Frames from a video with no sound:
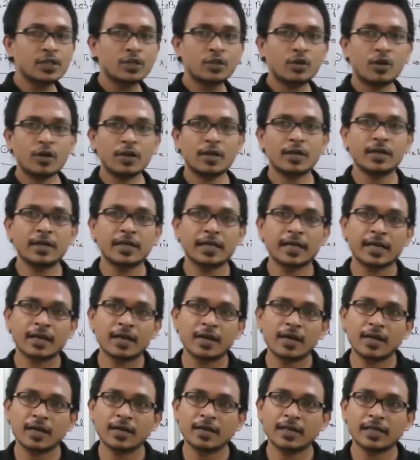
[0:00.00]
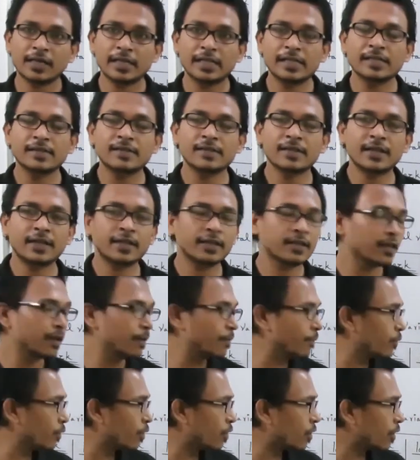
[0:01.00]
not declared inside the
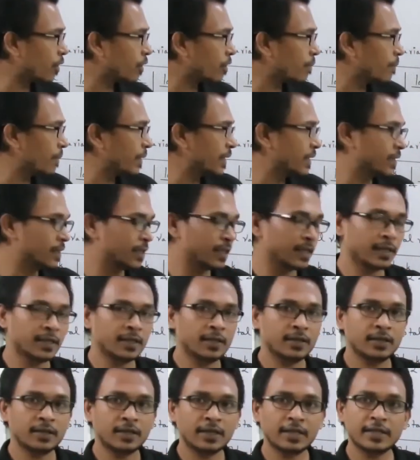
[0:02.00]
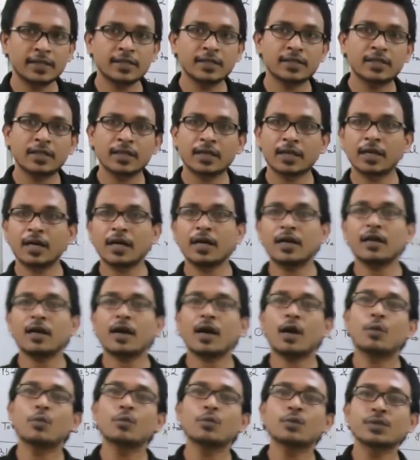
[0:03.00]
block B3. It is declared
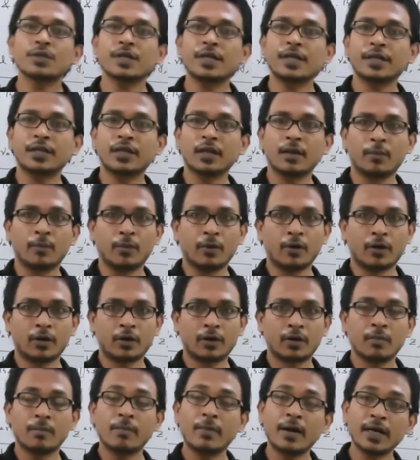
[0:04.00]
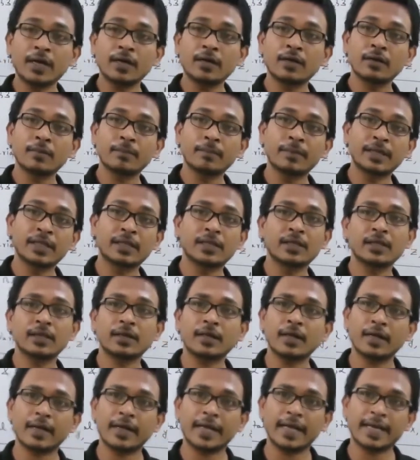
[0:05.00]
outside the block, but B3
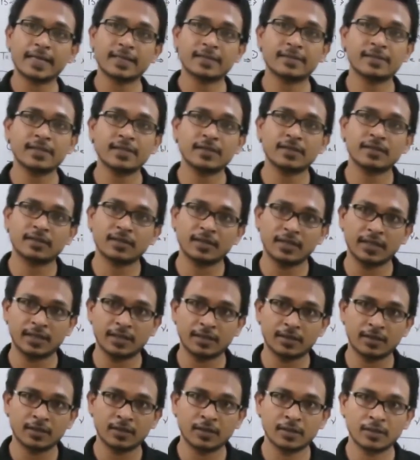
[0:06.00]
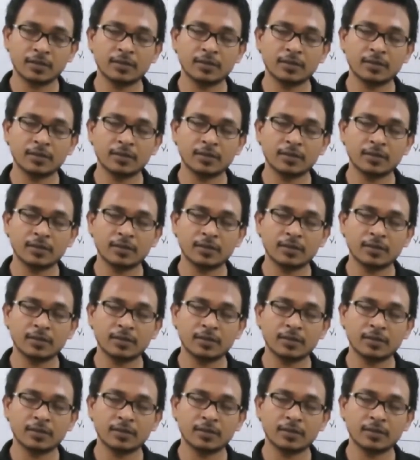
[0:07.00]
can access it.